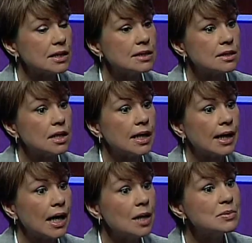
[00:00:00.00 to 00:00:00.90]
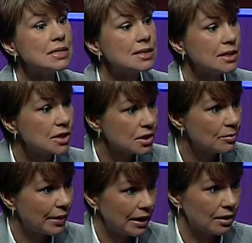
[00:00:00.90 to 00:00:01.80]
it helps
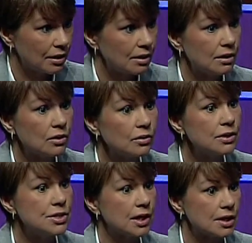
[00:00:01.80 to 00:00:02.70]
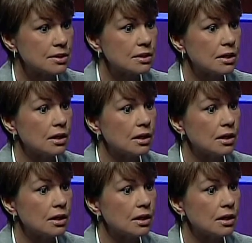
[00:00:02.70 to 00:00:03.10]
decision making, not just